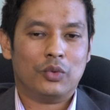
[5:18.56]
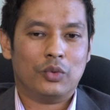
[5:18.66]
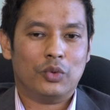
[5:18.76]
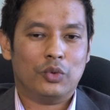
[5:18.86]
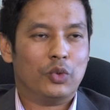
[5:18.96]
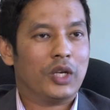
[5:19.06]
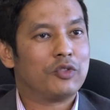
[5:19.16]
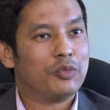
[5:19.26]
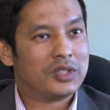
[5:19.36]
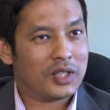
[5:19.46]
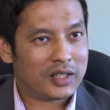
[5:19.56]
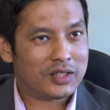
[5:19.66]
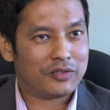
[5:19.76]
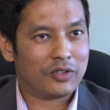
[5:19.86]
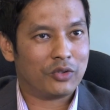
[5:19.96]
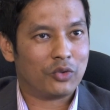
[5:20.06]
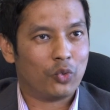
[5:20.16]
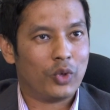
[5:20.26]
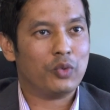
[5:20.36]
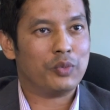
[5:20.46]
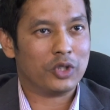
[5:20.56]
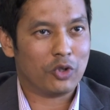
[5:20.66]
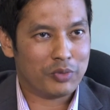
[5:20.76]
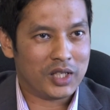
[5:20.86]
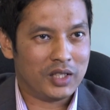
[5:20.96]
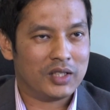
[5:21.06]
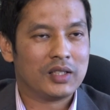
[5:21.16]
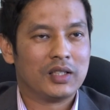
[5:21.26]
we have to be selective on where we put our money.